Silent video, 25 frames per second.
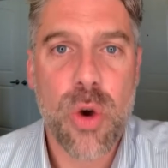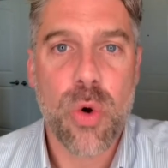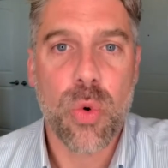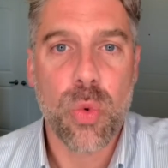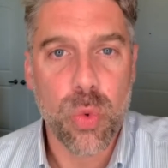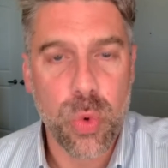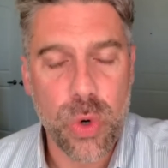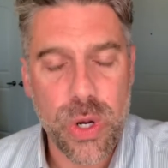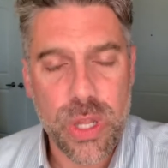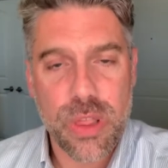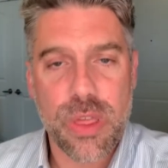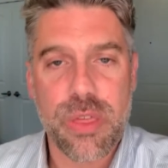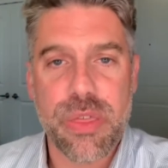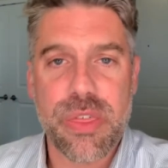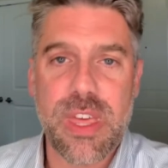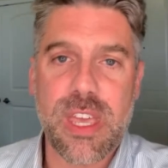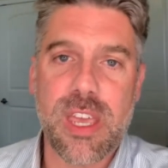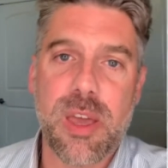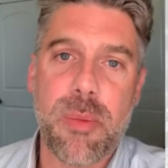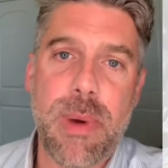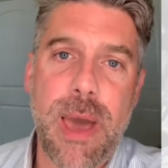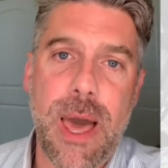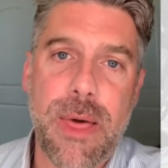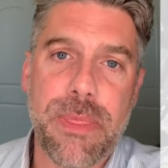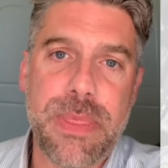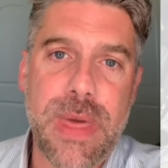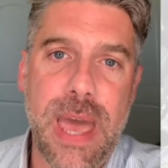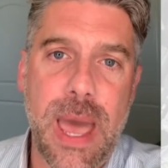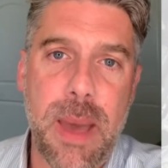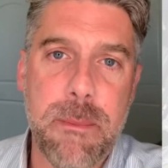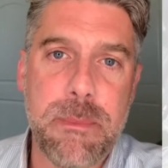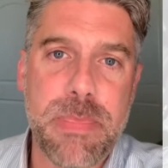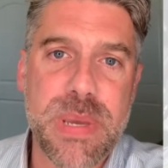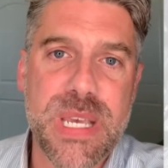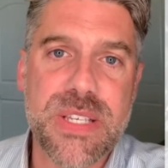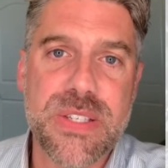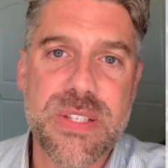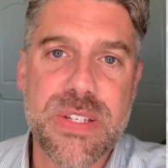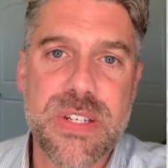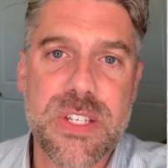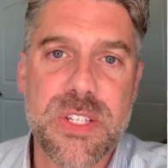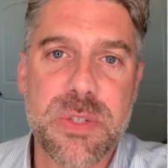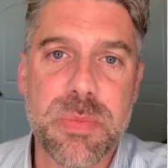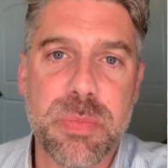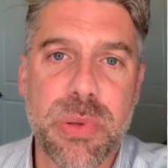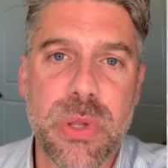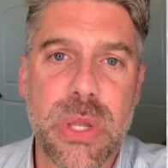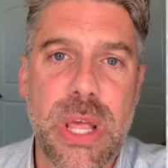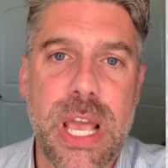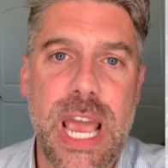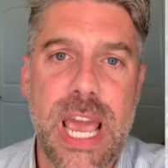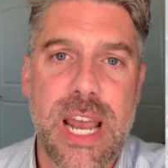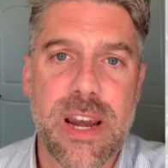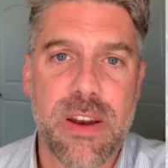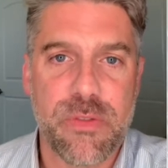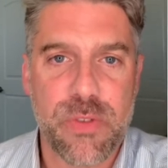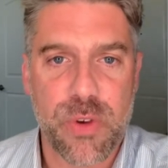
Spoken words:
Really think about that business plan.